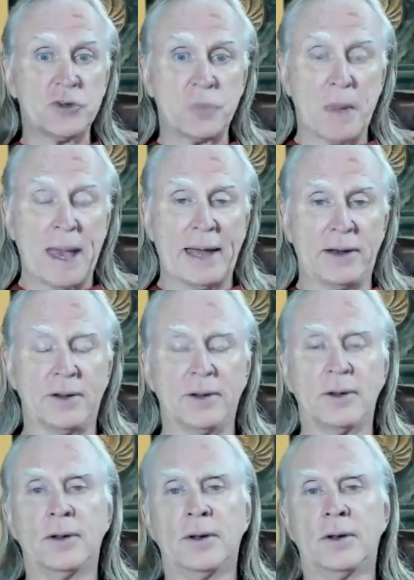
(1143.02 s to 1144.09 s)
expand
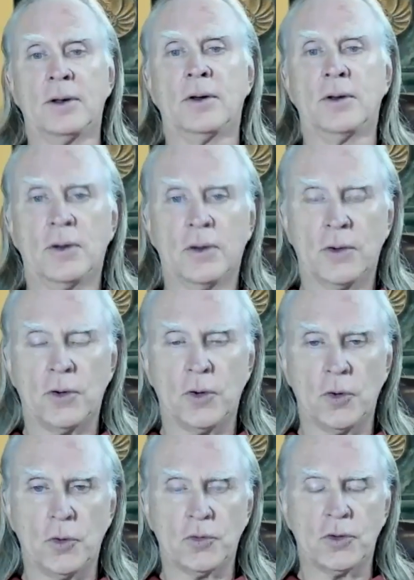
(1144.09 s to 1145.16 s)

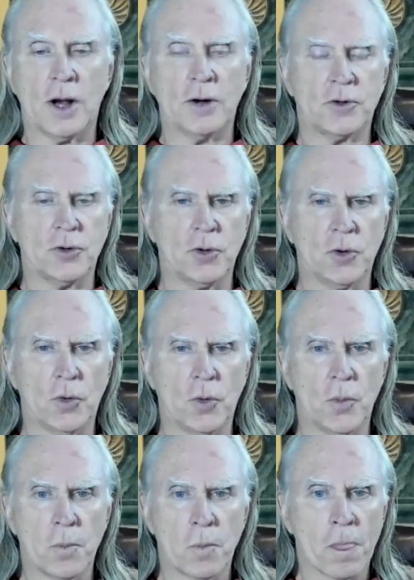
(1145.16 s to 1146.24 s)
you start to